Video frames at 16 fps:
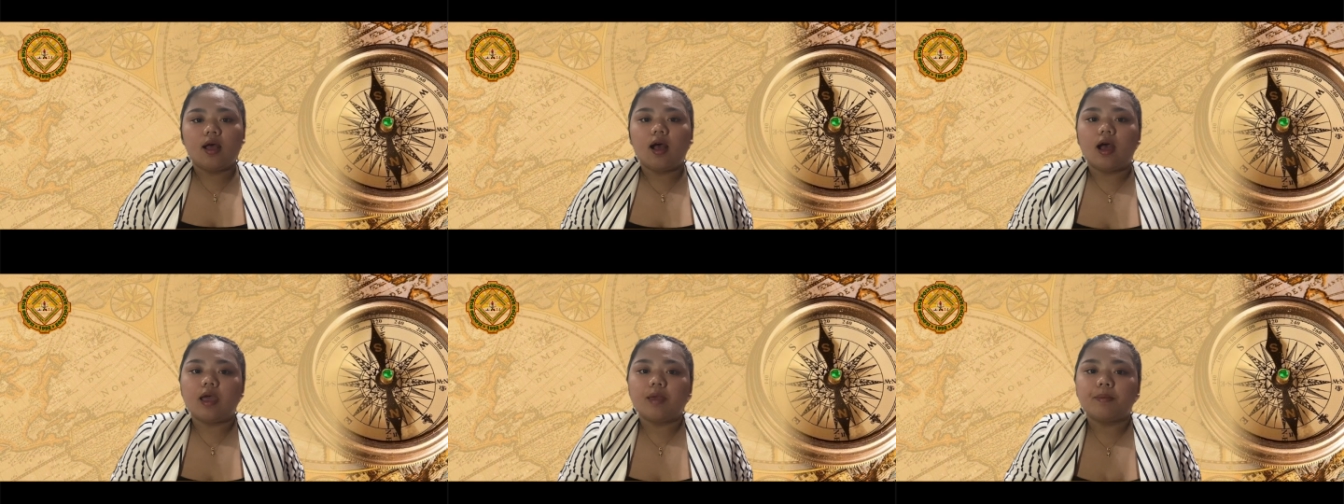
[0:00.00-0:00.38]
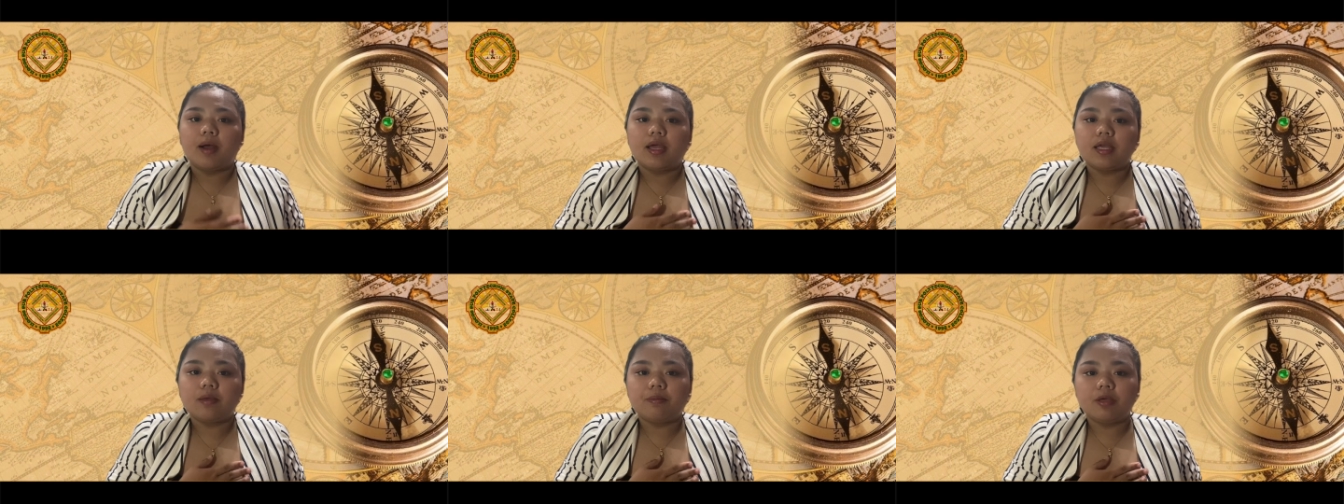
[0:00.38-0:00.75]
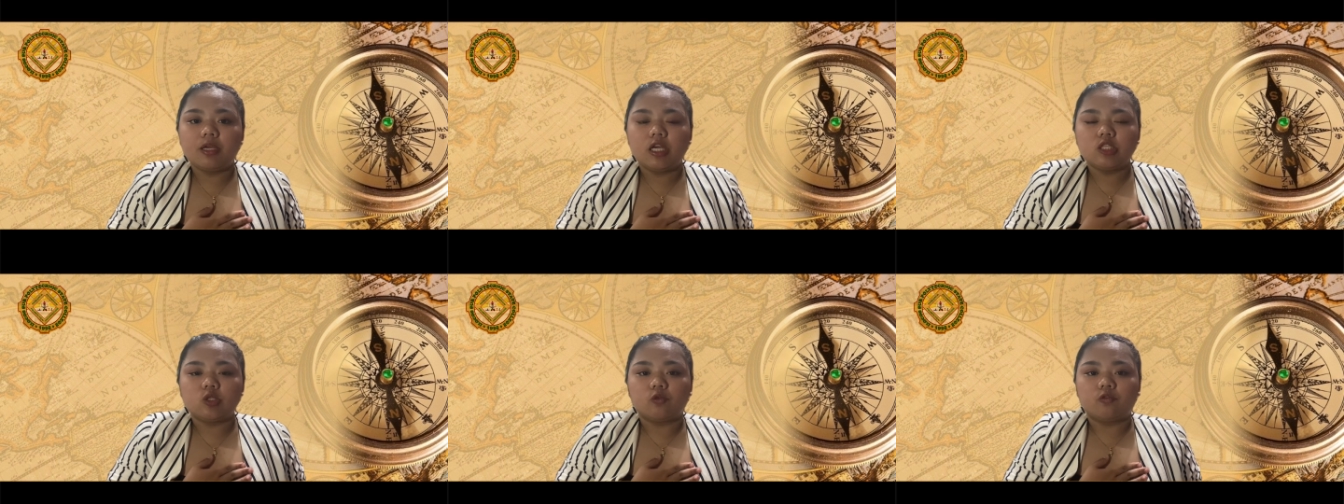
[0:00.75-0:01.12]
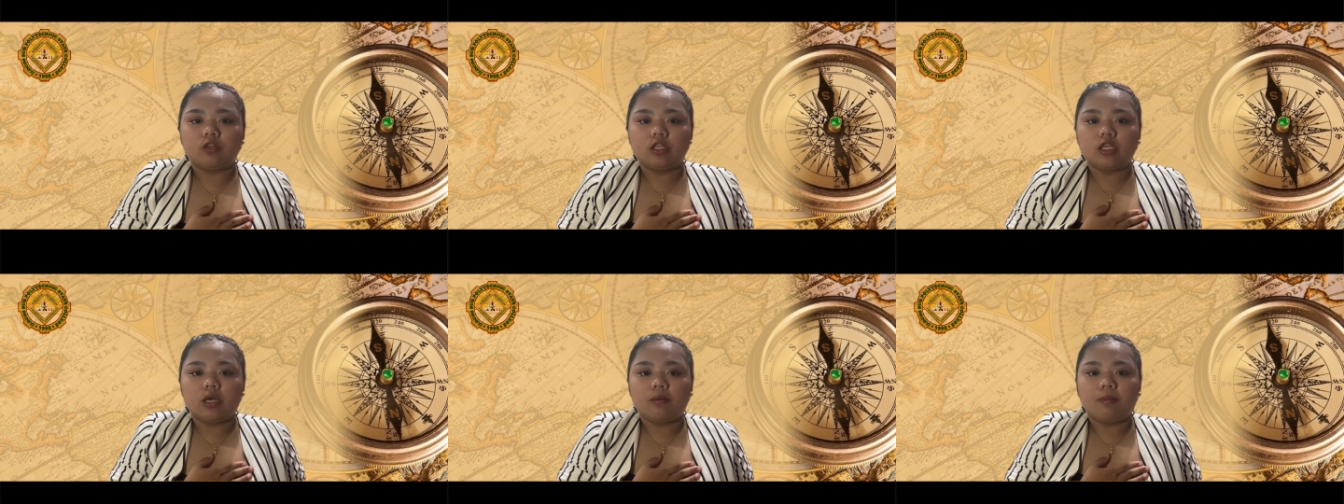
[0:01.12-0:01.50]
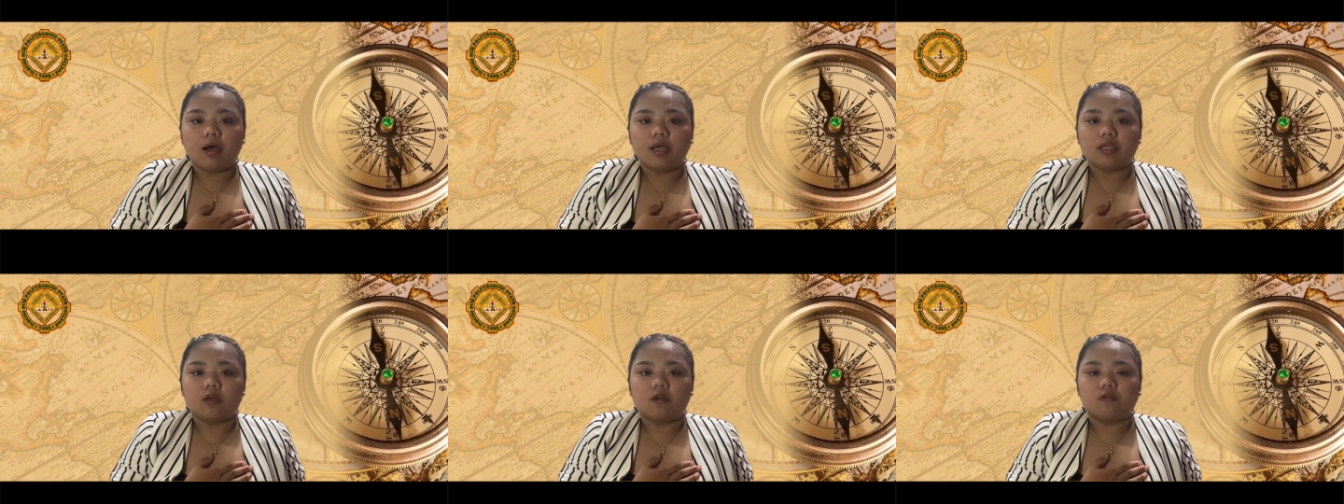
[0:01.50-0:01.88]
I'm Hayabea Sofia
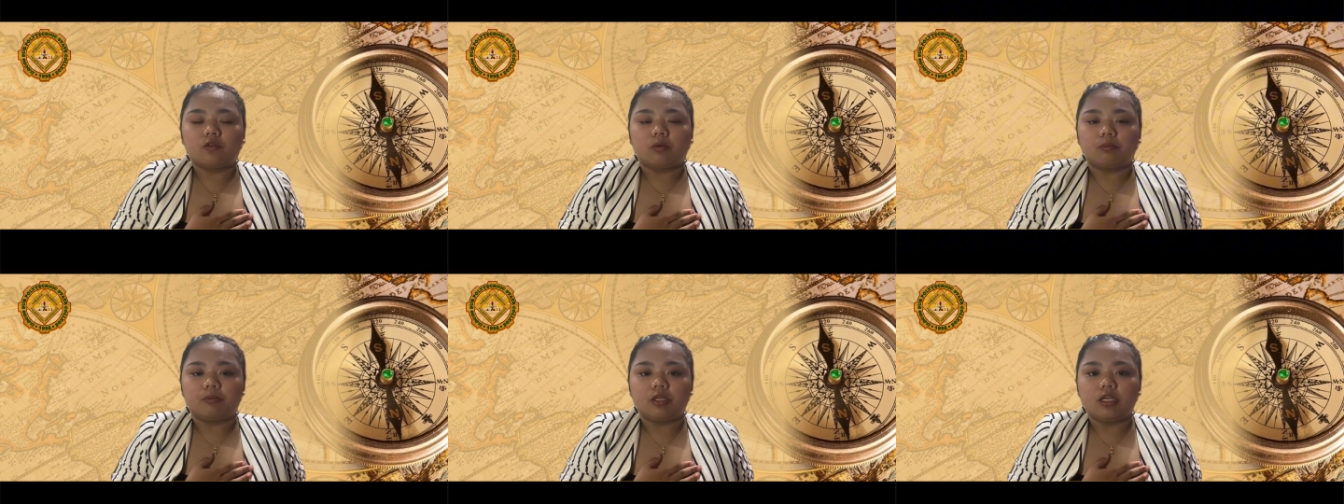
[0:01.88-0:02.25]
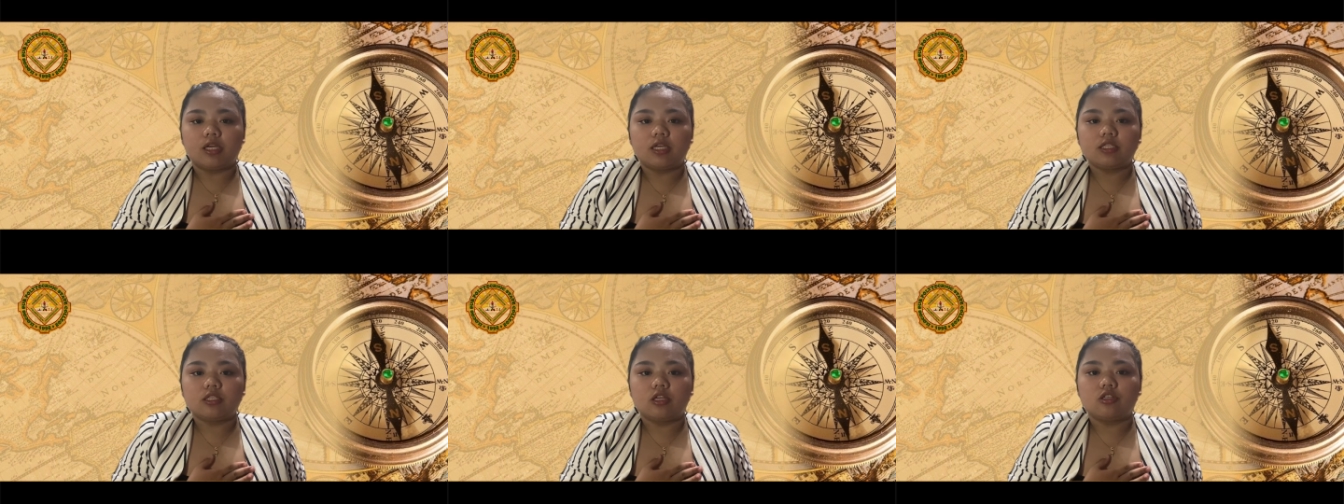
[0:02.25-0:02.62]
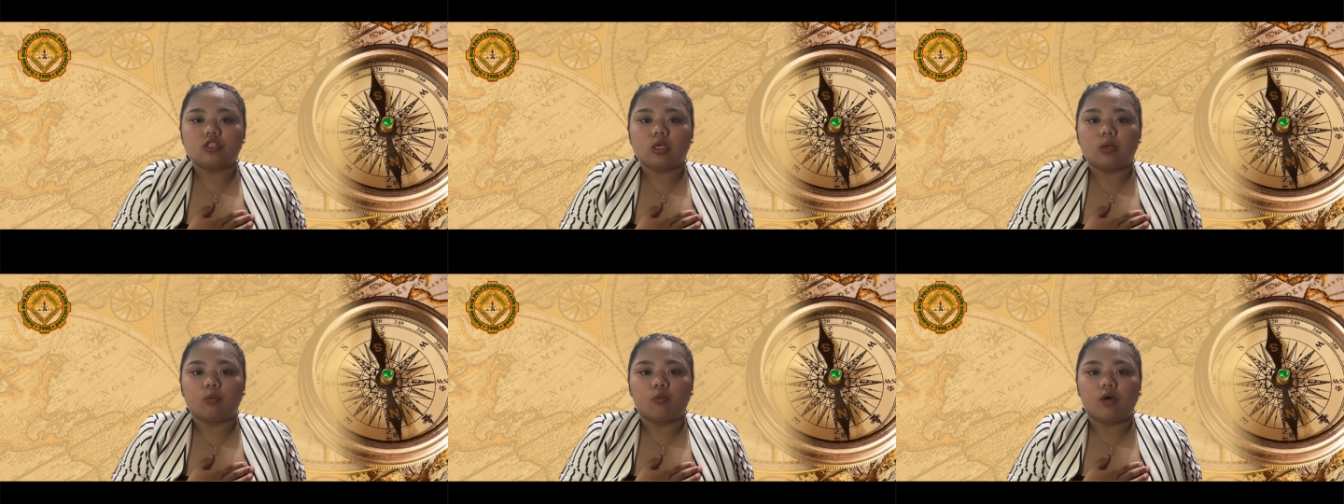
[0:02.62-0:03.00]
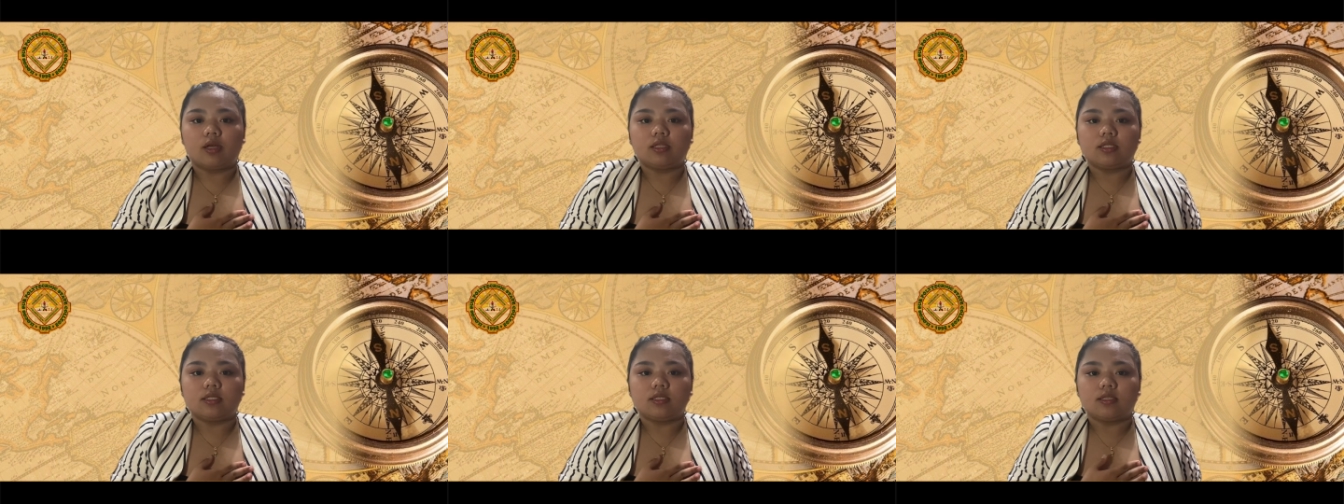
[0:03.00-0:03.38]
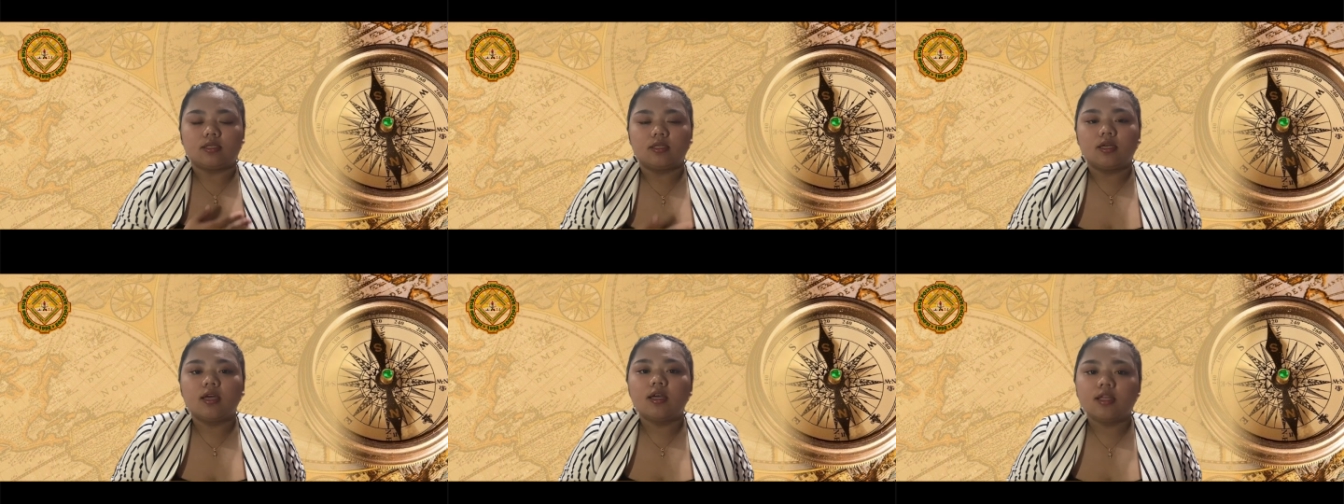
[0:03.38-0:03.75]
Bayo from BSHM 1E.
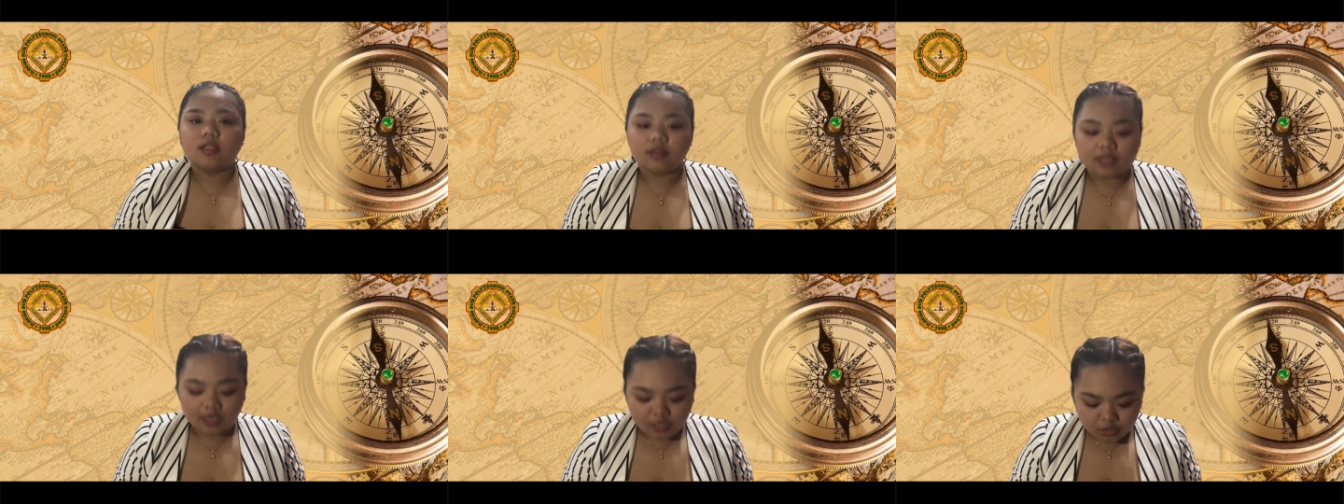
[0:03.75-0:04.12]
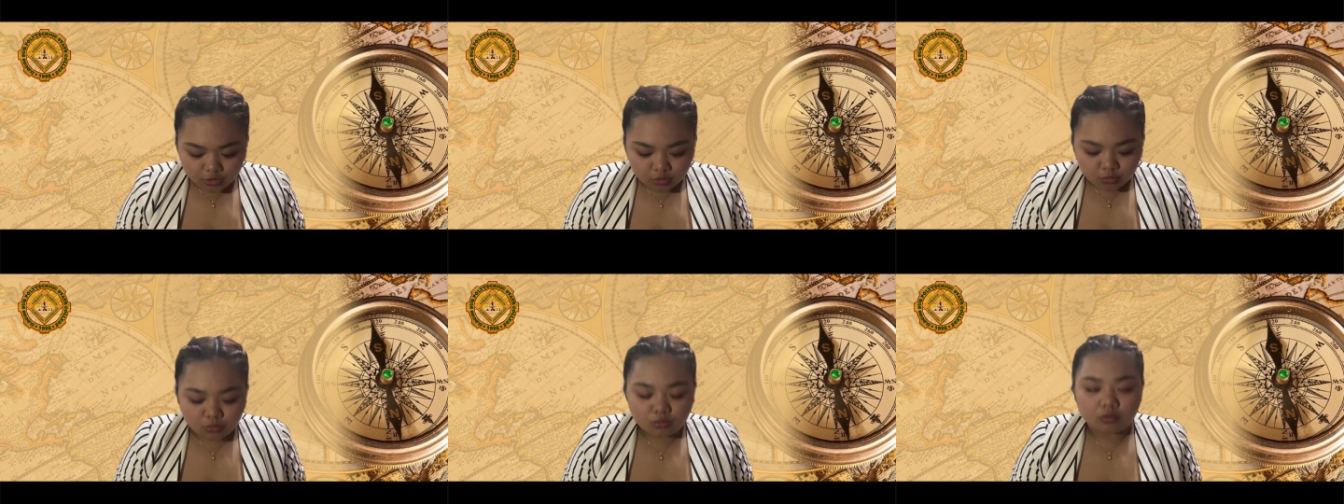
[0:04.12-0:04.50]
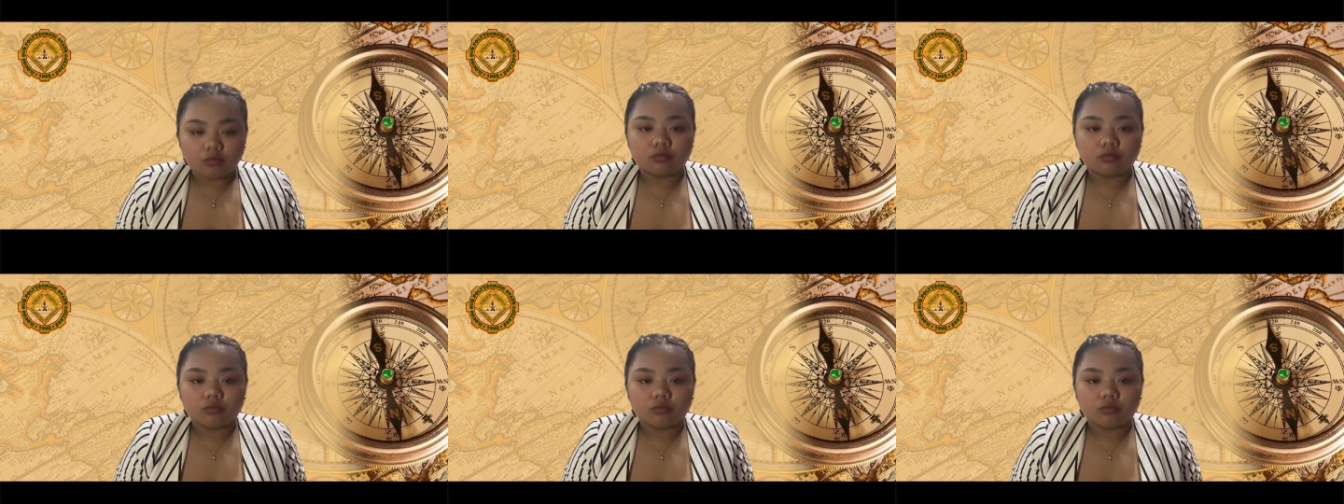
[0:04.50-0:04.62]
Thank you.